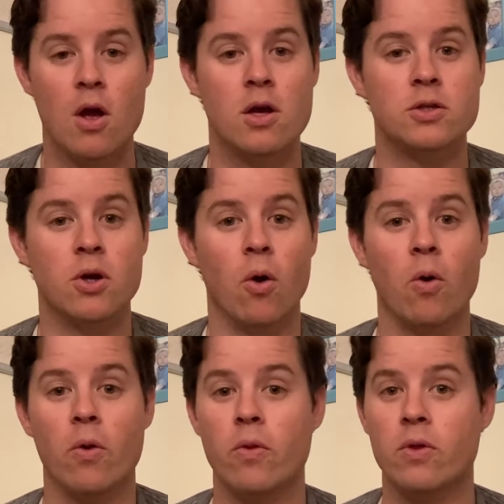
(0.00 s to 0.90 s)
So
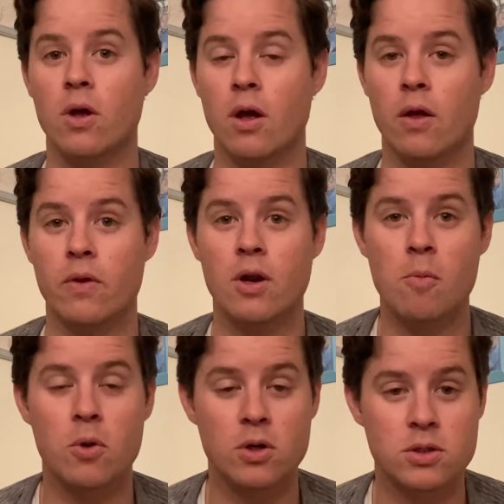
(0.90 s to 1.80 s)
the
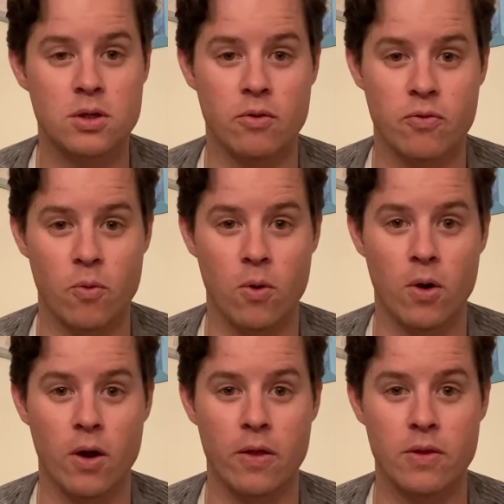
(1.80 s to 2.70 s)
numbers
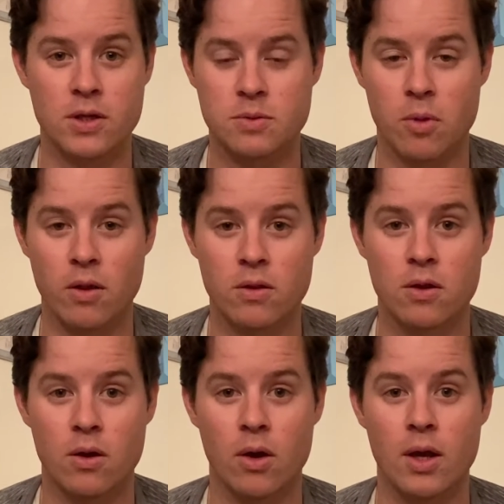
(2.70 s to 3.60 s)
for this month
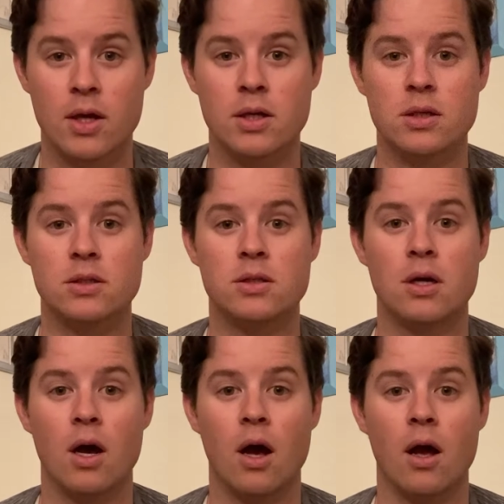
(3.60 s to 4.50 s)
is
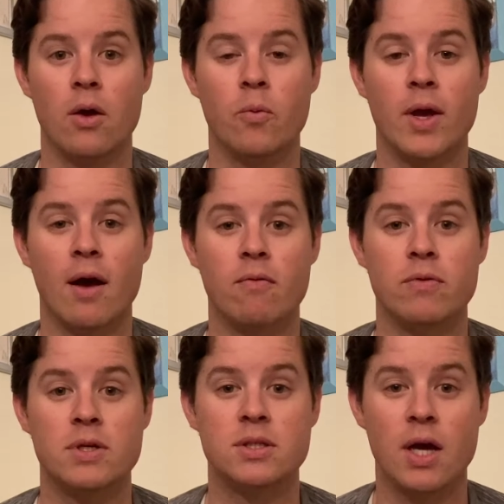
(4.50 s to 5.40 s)
we have
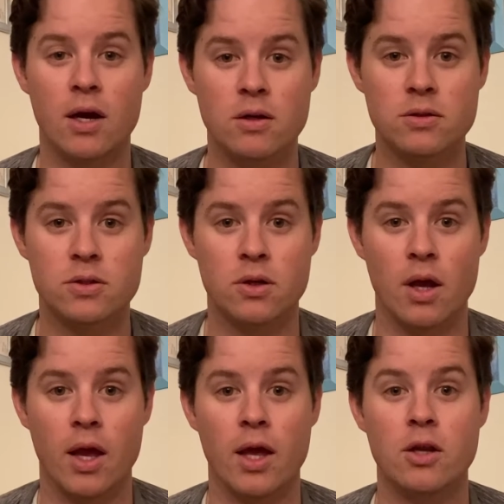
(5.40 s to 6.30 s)
sales.
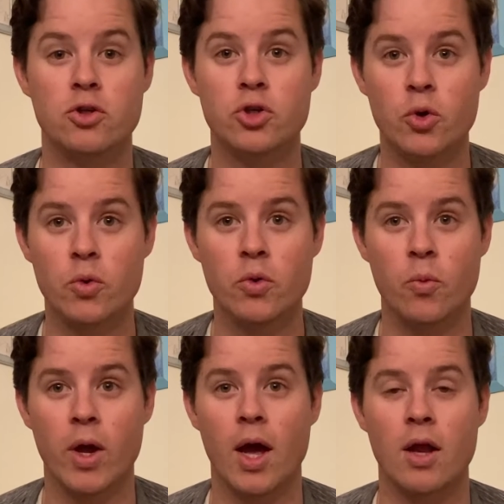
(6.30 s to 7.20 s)
In June
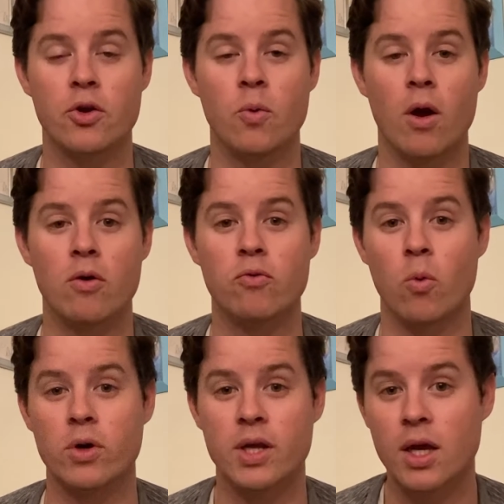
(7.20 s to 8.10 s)
we had
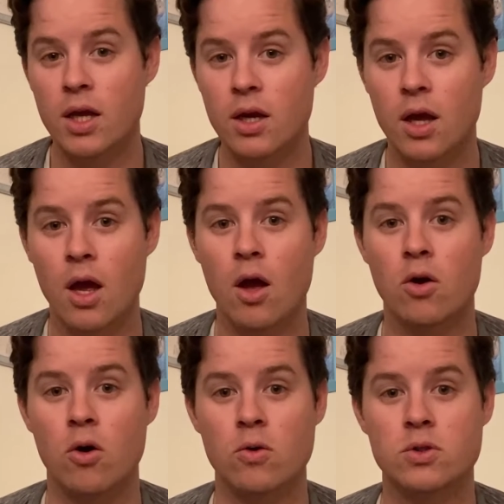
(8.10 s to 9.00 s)
214
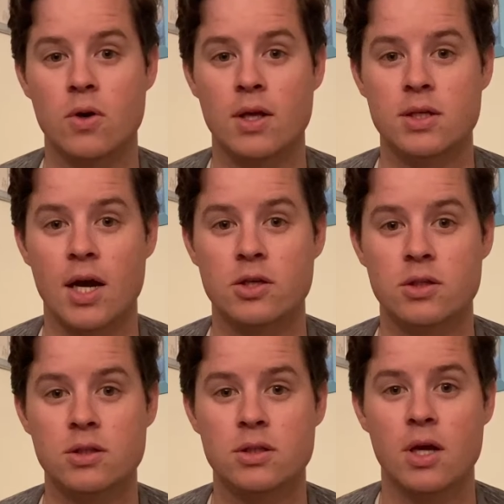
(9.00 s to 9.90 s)
closed
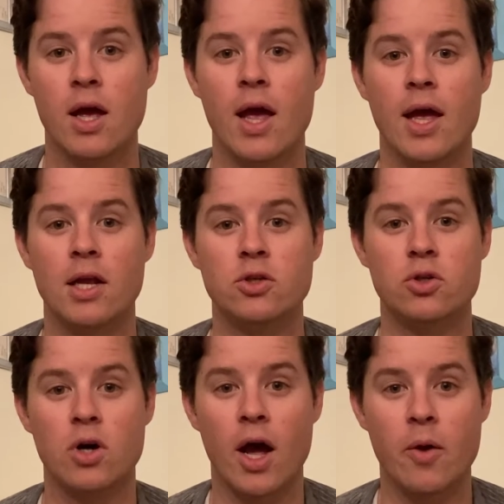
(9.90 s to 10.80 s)
transactions. In
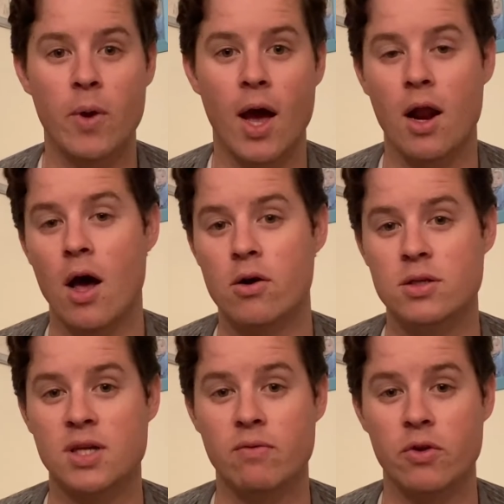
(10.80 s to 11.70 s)
July we had
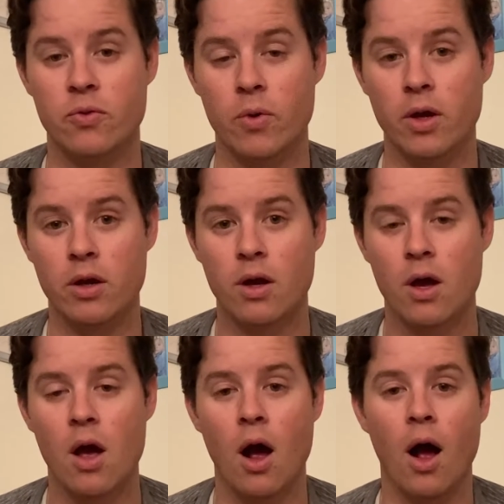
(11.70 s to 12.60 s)
173.
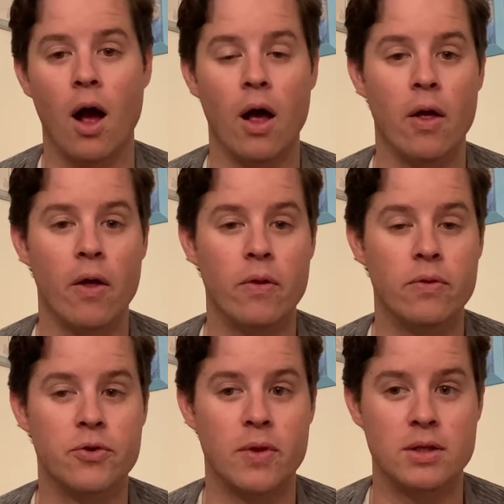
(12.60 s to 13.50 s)

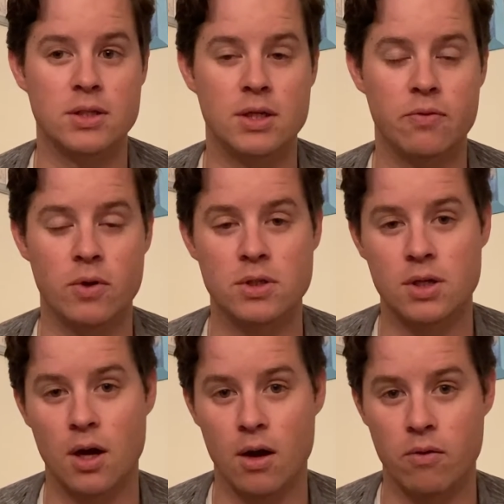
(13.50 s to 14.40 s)
So that's a difference
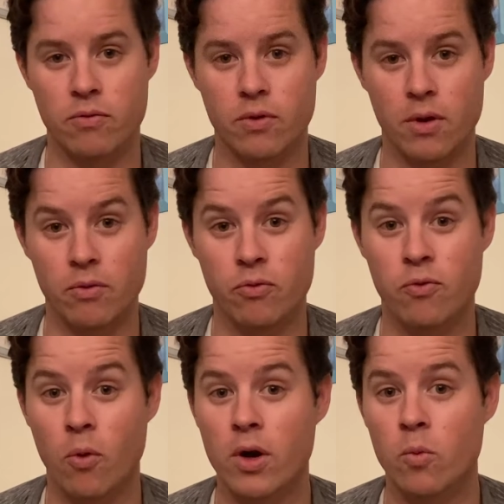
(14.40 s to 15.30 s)
of
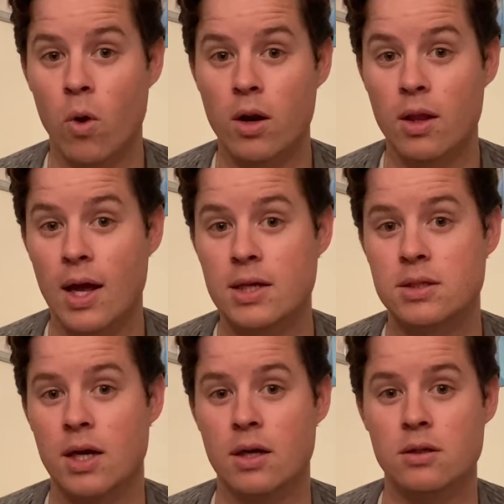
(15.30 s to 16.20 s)
41 less
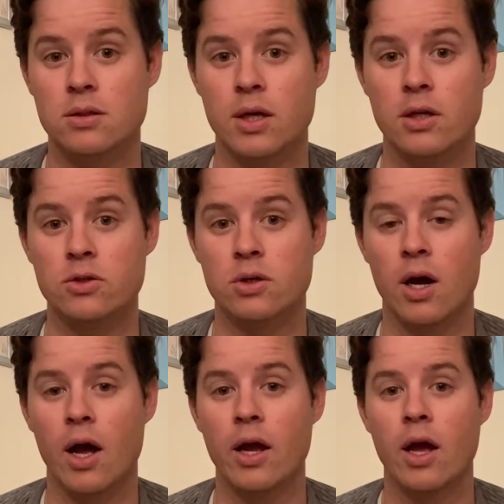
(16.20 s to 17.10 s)
sales in
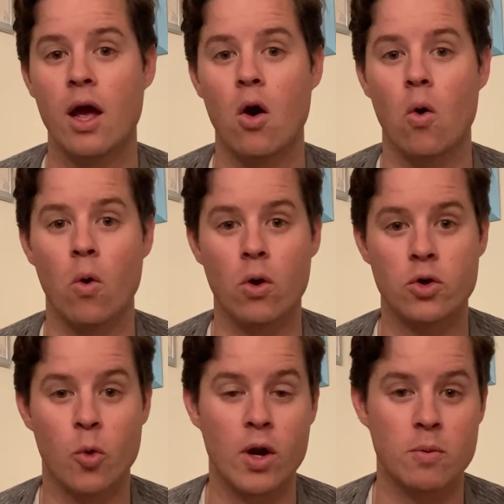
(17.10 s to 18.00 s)
July, or
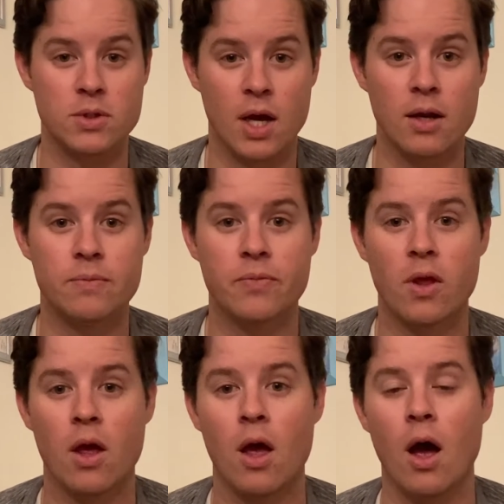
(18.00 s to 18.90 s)
20%.
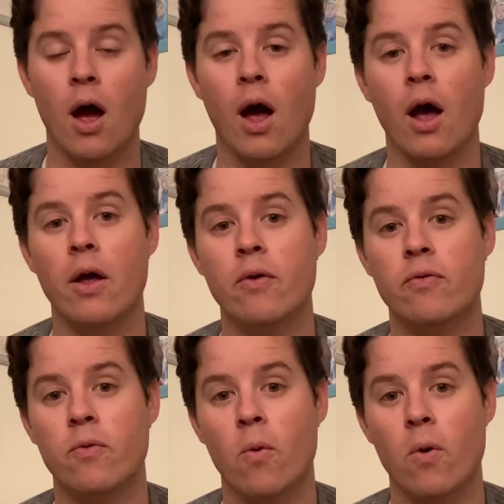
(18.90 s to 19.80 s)

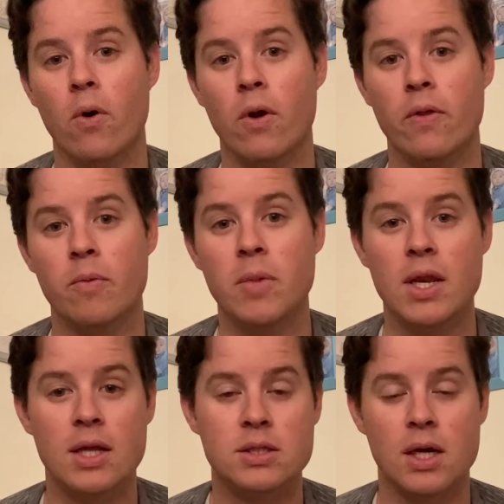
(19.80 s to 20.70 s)
For the
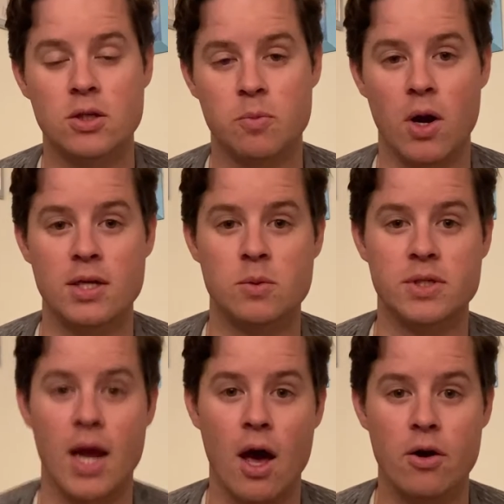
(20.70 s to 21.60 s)
median sales price, it
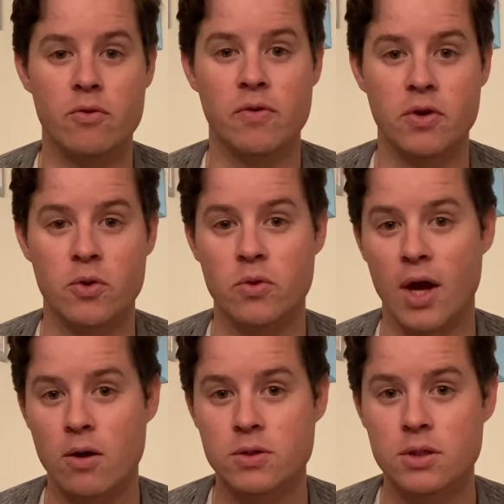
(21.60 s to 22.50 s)
was
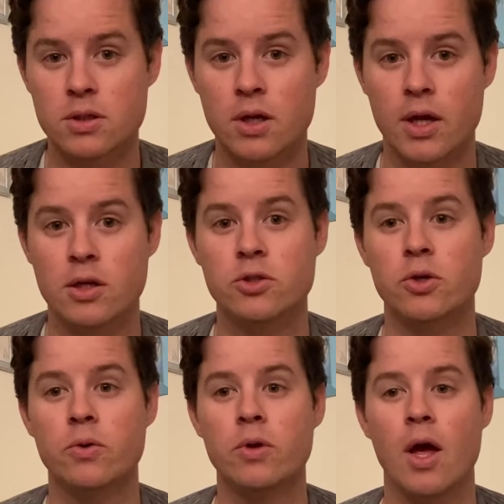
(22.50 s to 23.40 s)
$852,000 in
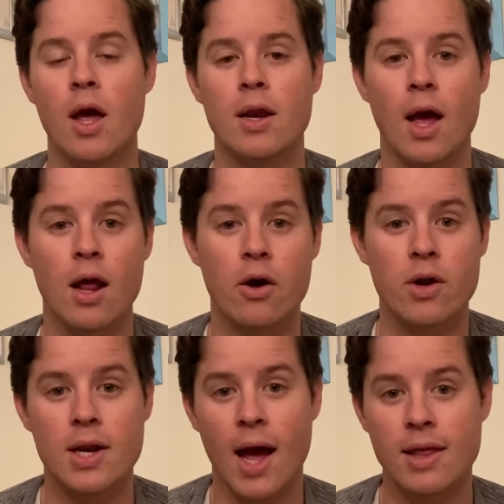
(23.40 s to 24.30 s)
June,
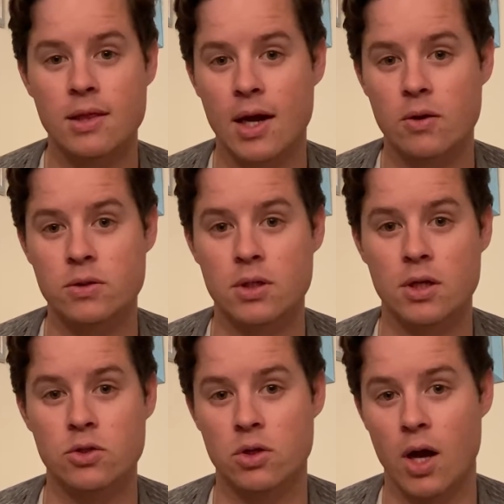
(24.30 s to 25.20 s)
$909,000
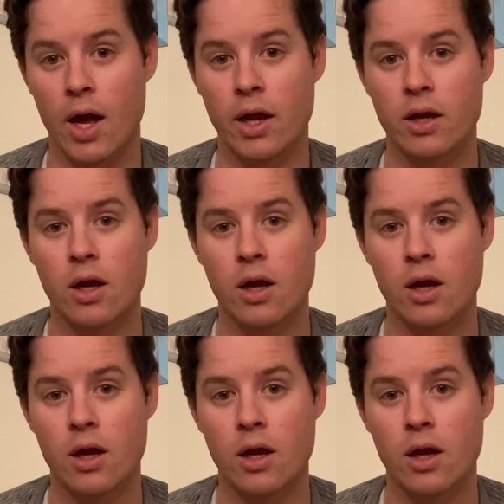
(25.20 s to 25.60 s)
in July.